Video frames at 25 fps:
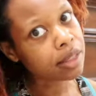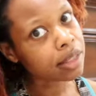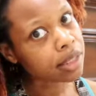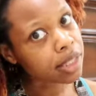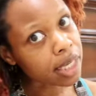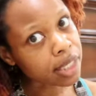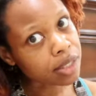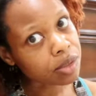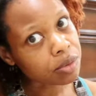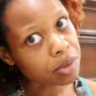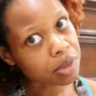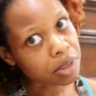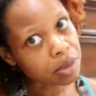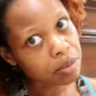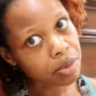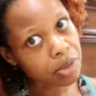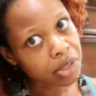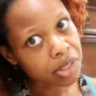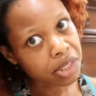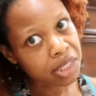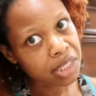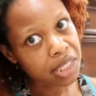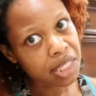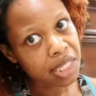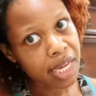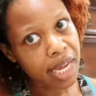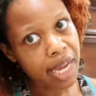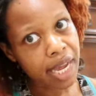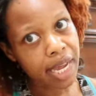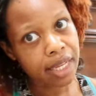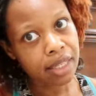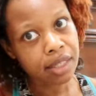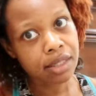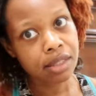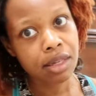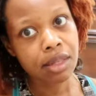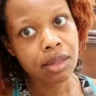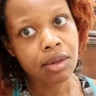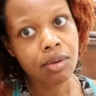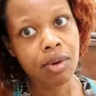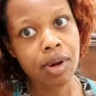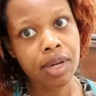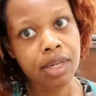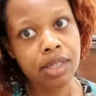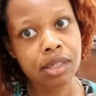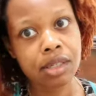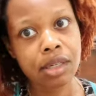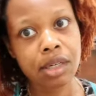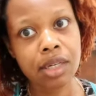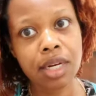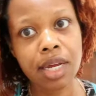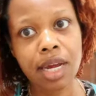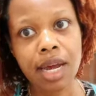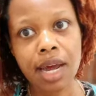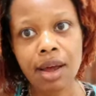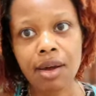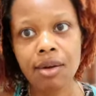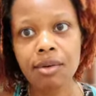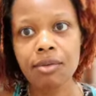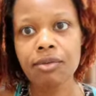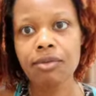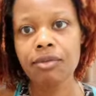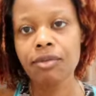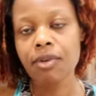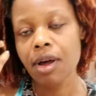that's when you put to the ends. Otherwise you're gonna have